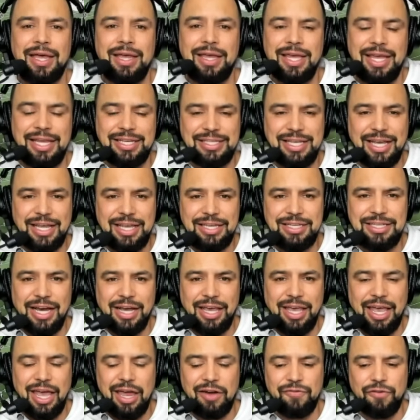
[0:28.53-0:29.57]
He's a
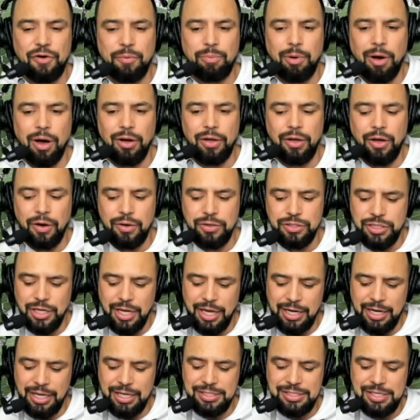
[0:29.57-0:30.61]
Kentucky head football coach,
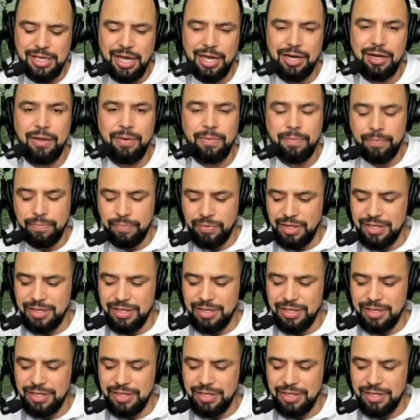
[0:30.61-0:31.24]
and he said,